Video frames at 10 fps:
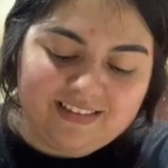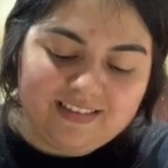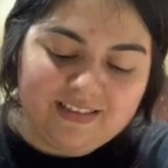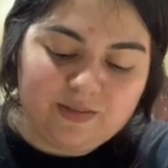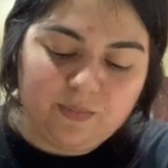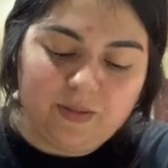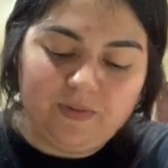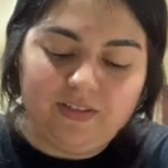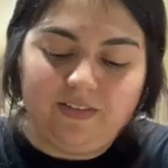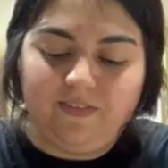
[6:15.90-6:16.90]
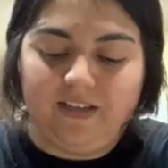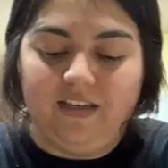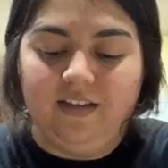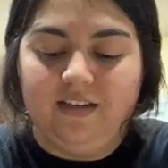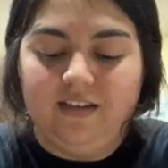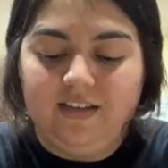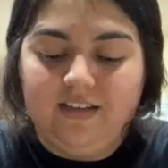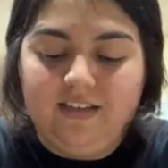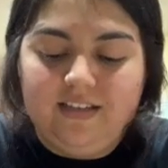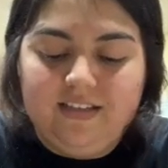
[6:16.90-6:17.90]
This will be really fun
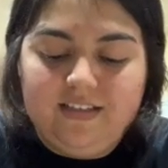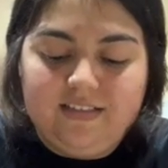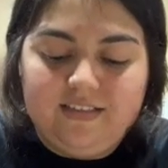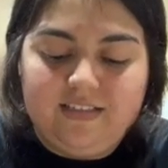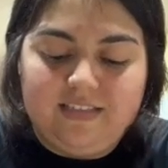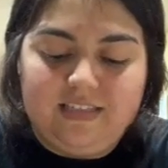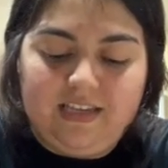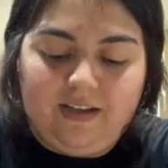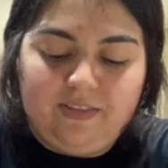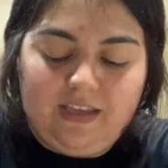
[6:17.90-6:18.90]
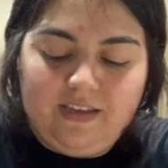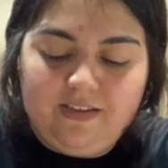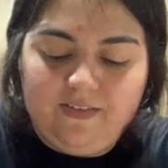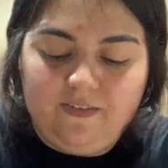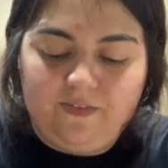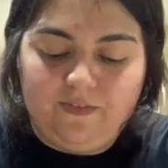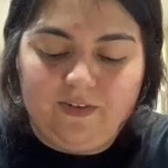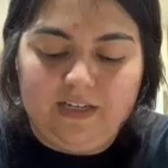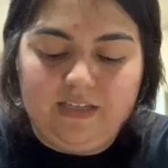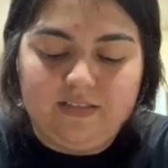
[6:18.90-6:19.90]
to see how they
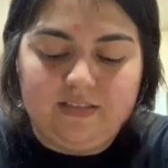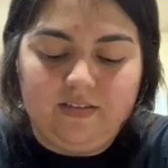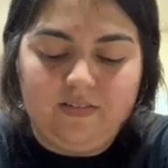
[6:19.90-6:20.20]
freeze.